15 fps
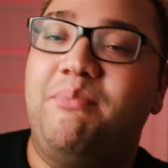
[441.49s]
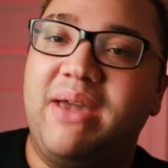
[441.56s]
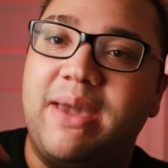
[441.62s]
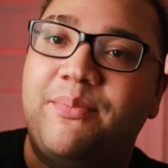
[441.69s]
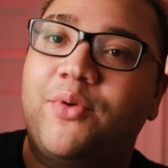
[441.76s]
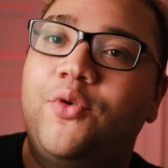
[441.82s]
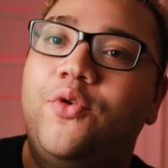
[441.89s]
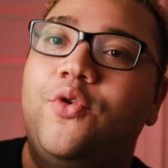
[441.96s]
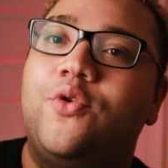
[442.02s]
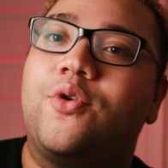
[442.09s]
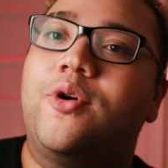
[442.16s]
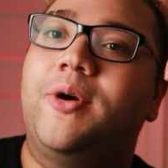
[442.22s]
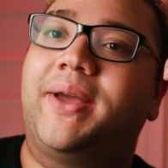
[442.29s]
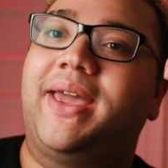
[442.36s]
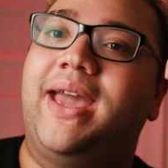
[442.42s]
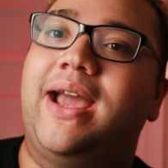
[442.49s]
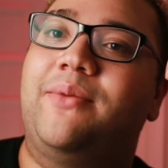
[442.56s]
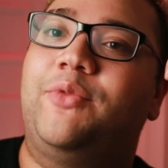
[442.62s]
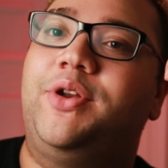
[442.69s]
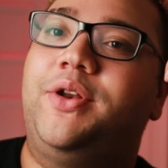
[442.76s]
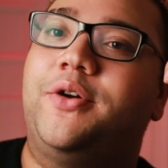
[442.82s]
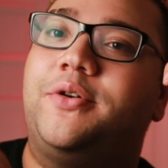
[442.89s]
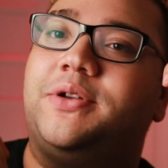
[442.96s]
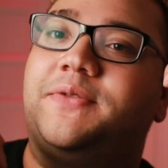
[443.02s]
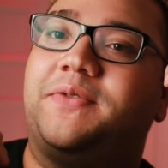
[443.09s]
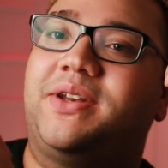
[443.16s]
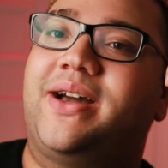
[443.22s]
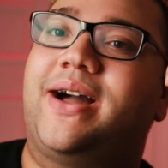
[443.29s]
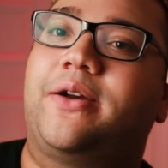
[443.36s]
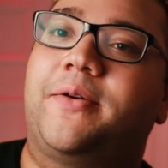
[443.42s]
people who are camera nerds,
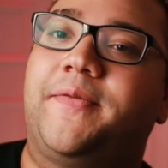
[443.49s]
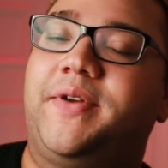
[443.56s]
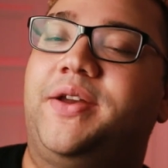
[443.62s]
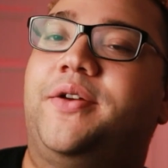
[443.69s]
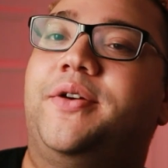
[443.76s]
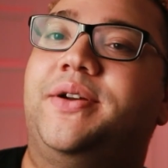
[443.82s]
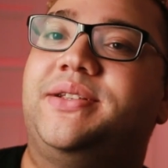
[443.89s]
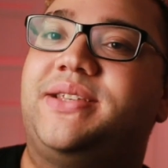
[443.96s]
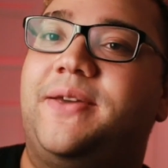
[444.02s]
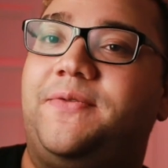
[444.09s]
photography nerds.